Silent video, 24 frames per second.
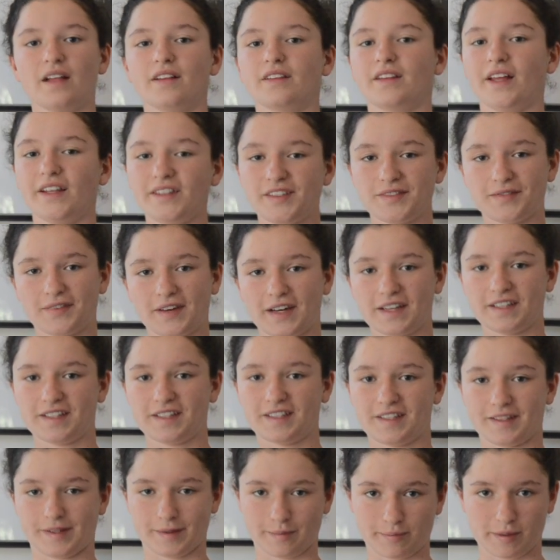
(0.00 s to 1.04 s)
Let's find
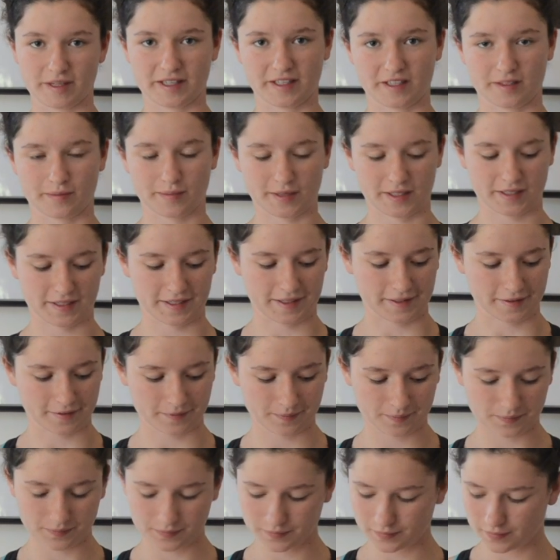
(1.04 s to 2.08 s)
displacement now.
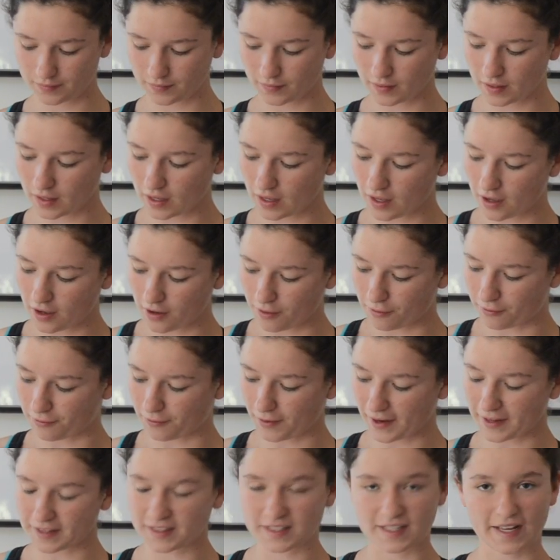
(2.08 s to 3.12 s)

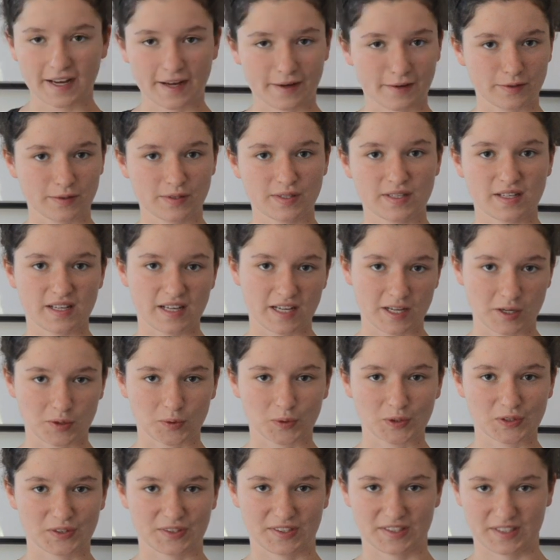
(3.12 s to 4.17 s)
Fred's house
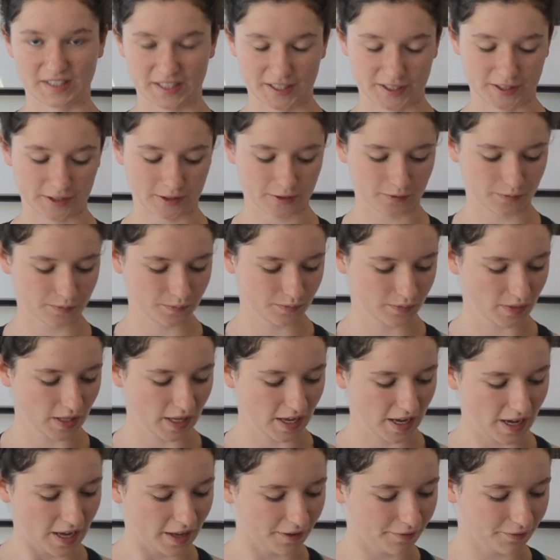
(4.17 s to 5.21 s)
equals 0,
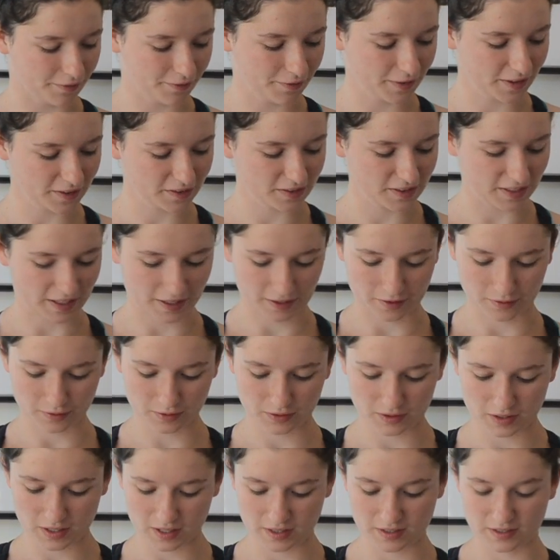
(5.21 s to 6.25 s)
and Phil's
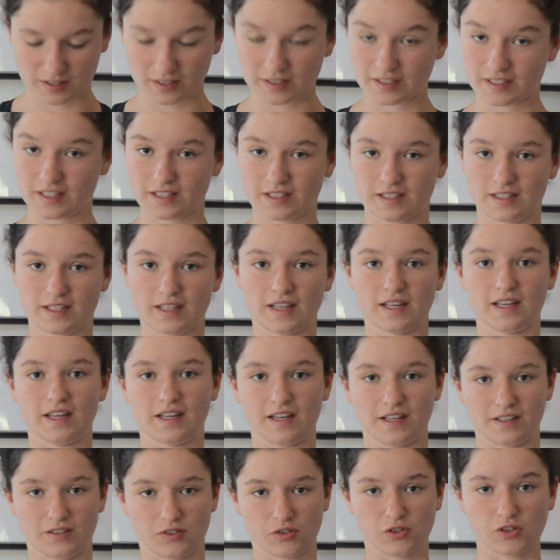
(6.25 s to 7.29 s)
house, since it
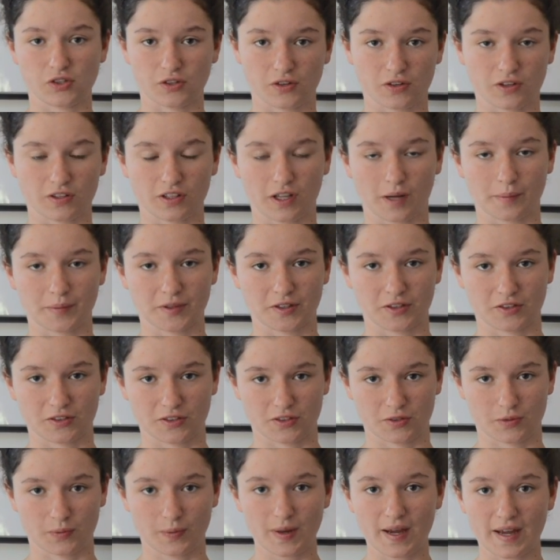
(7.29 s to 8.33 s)
is 2 kilometers
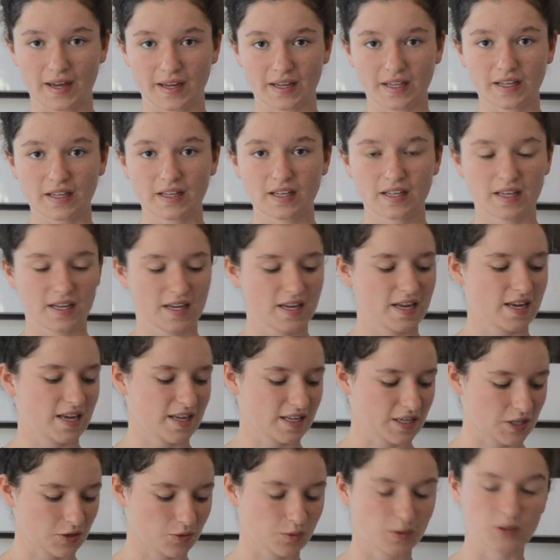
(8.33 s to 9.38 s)
away,
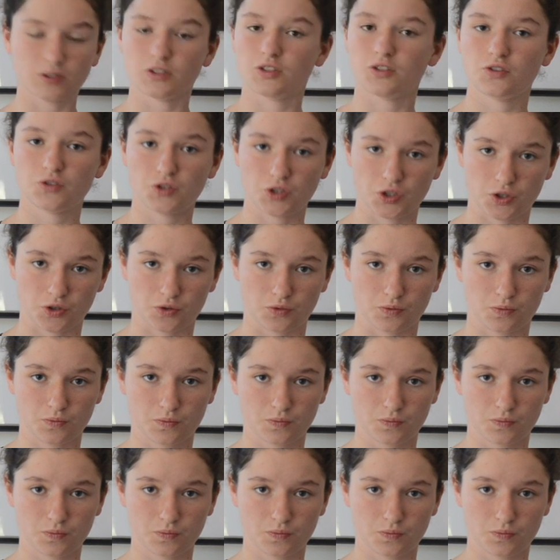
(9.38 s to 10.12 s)
equals 2.